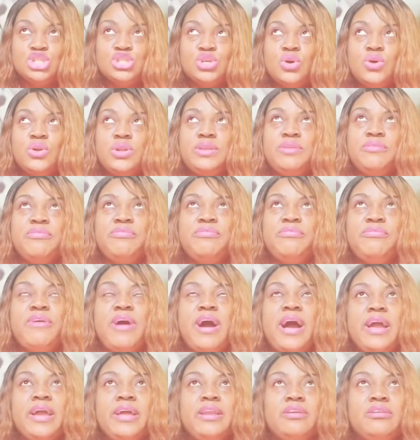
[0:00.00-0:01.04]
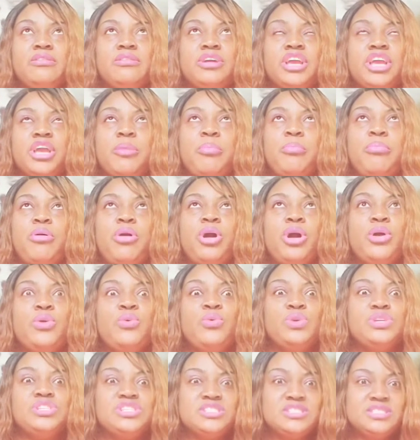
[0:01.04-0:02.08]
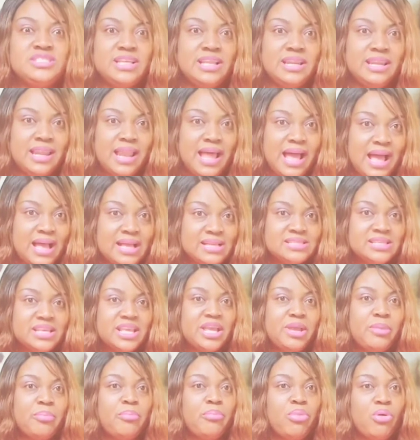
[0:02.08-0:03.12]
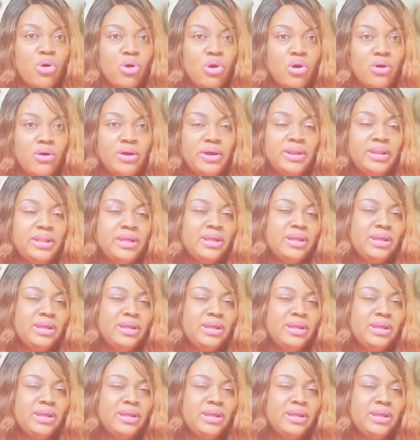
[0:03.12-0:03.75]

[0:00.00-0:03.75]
So the final key point, which is the last key point,